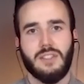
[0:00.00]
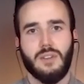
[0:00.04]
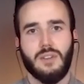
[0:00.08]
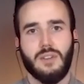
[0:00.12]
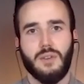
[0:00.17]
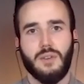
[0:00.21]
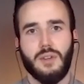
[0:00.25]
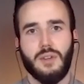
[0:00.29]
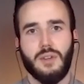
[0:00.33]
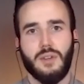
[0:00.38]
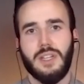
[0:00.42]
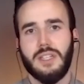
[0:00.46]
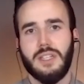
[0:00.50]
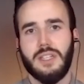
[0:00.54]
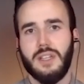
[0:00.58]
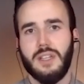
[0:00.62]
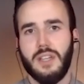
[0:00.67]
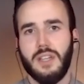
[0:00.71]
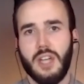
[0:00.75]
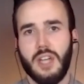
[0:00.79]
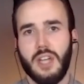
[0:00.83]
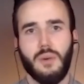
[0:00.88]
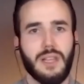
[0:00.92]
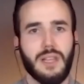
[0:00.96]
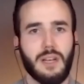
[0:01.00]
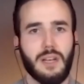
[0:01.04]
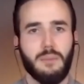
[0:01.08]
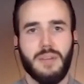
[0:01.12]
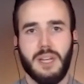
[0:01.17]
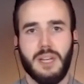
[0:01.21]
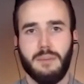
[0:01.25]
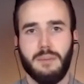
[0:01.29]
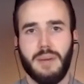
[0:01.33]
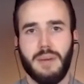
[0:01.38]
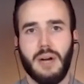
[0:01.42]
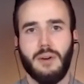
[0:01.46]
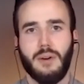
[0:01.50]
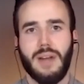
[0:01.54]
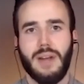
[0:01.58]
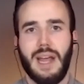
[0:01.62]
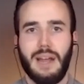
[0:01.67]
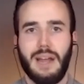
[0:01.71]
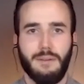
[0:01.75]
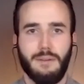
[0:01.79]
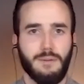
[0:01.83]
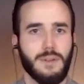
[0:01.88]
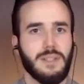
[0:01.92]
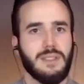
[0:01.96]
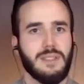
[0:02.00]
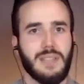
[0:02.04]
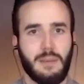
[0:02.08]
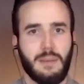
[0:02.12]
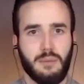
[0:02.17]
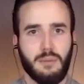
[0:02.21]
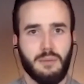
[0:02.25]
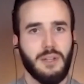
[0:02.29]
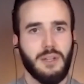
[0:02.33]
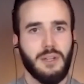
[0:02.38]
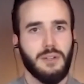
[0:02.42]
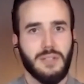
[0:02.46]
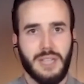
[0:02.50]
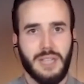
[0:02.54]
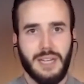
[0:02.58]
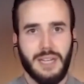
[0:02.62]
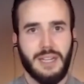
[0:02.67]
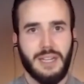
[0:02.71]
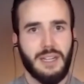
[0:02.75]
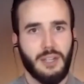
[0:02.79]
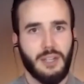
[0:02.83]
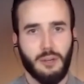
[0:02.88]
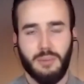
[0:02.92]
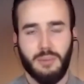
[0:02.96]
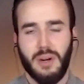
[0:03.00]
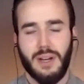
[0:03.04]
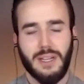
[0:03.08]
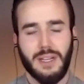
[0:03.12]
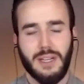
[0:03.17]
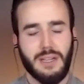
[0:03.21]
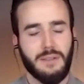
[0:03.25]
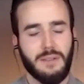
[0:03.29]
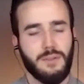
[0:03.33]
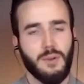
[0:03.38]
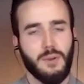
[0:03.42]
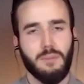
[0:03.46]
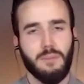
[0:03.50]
And so you need to know a little bit about every supplement you're taking in your body.